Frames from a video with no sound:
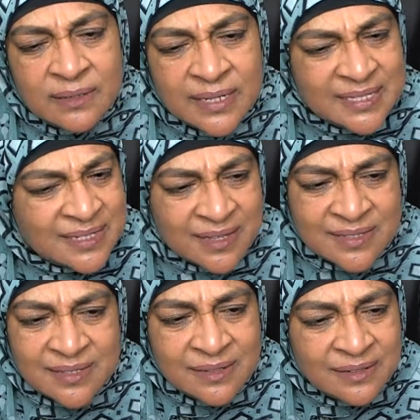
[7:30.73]
his
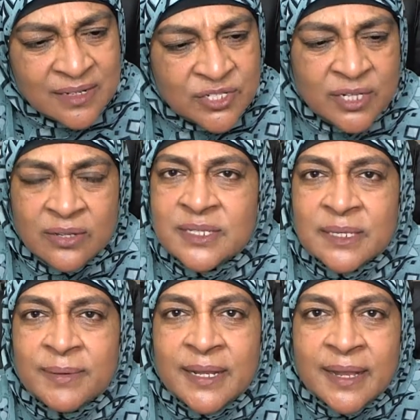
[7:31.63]
cousin. She looks
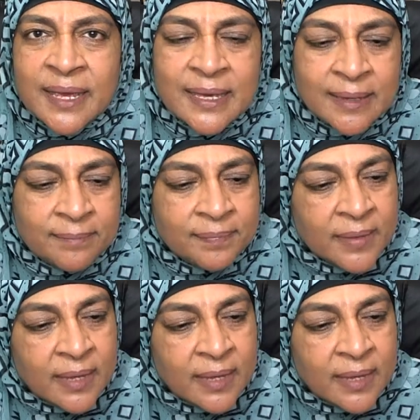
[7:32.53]
a bit like him.